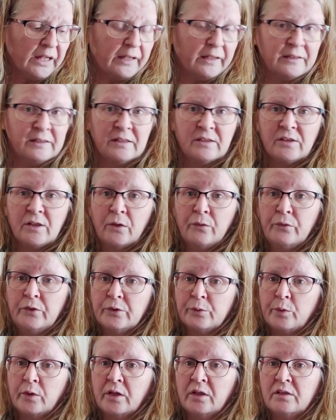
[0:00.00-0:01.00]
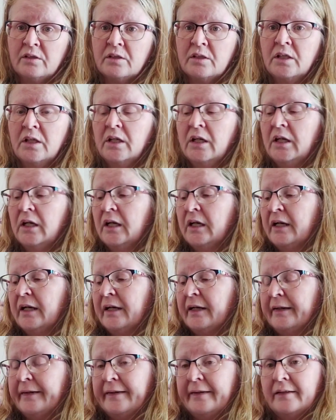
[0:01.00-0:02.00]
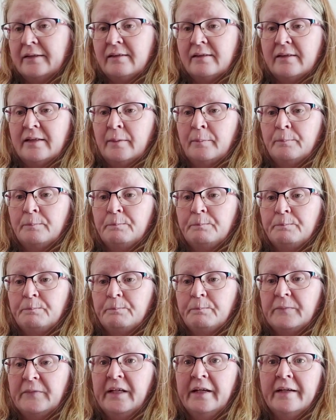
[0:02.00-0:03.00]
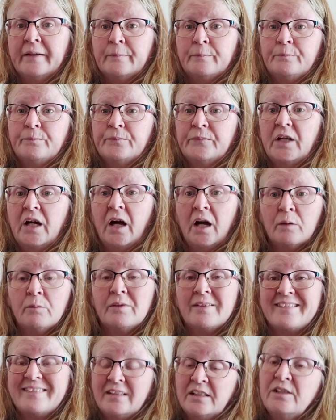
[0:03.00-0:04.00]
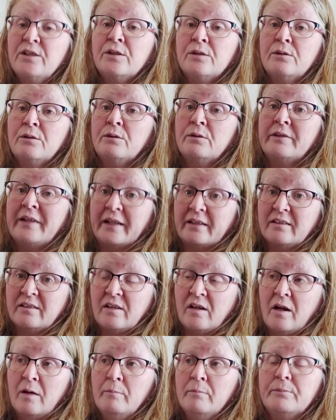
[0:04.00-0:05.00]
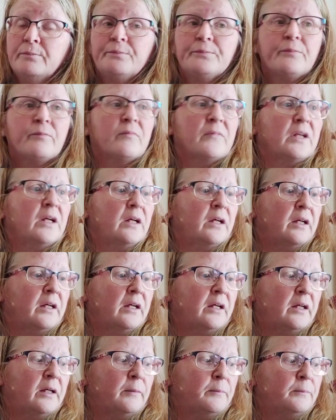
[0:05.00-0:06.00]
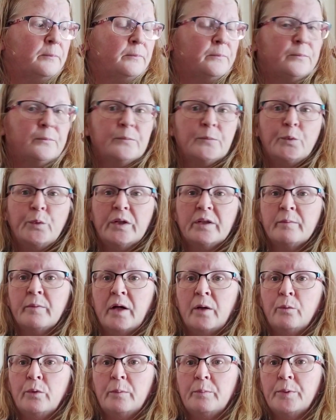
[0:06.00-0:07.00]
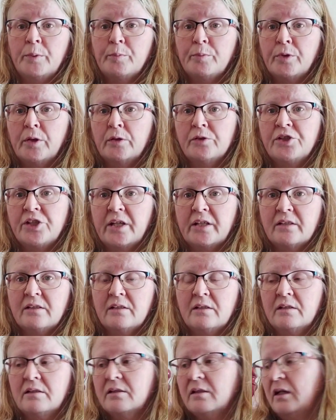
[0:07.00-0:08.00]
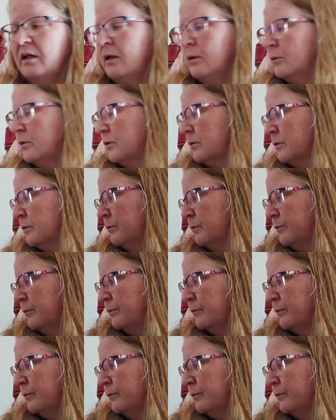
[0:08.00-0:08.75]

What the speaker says: and in Sophie's world. And yeah, I will see you next time. With my whip projects, I will